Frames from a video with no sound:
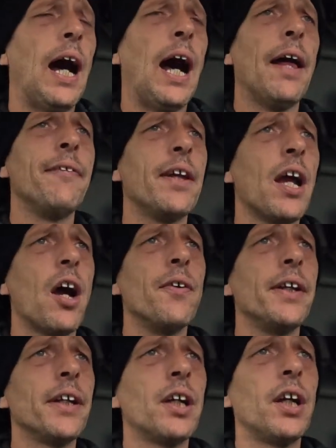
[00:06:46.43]
And the
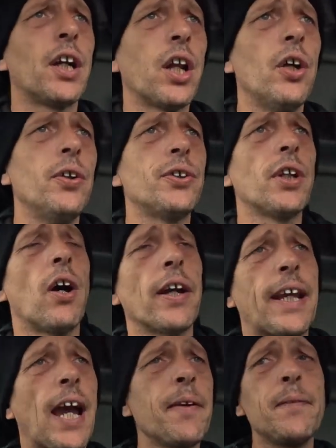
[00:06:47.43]
only conclusion I
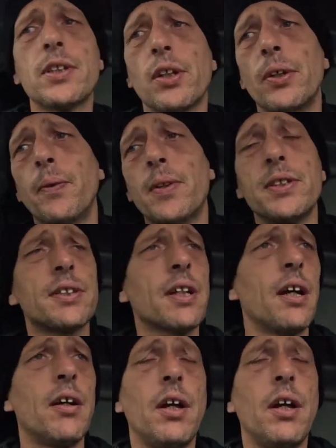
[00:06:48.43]
came to was,